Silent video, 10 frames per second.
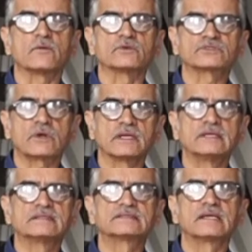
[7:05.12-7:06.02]

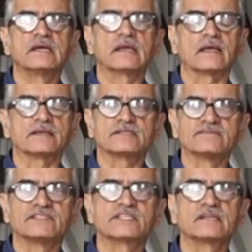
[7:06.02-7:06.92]
scholars like
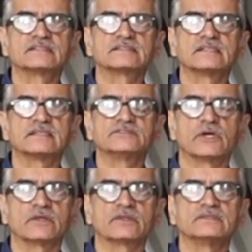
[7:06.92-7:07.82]
David Chidester,
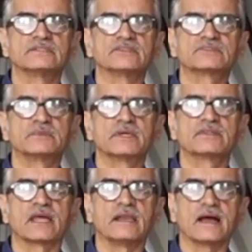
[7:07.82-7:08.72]
Jonathan Z.
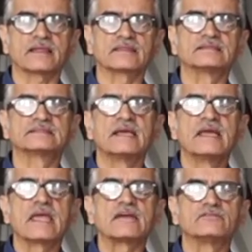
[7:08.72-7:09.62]
Smith, and others
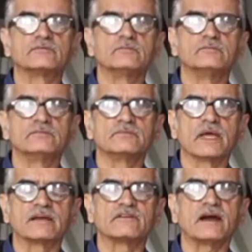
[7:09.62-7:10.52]
have
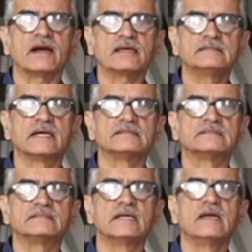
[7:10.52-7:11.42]

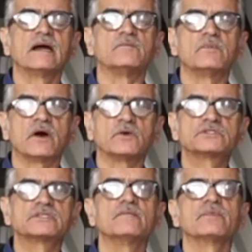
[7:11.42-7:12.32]
highlighted about